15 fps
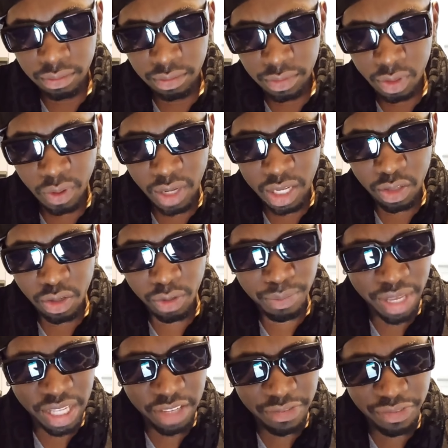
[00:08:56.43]
No one no
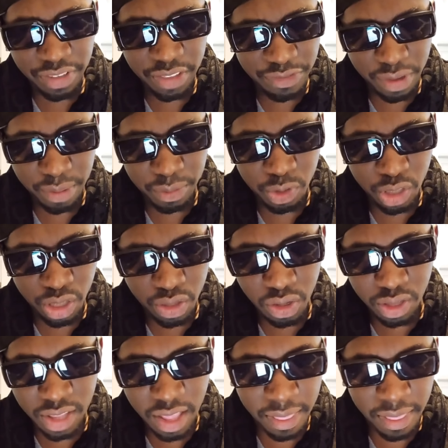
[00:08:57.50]
benefit from me, nothing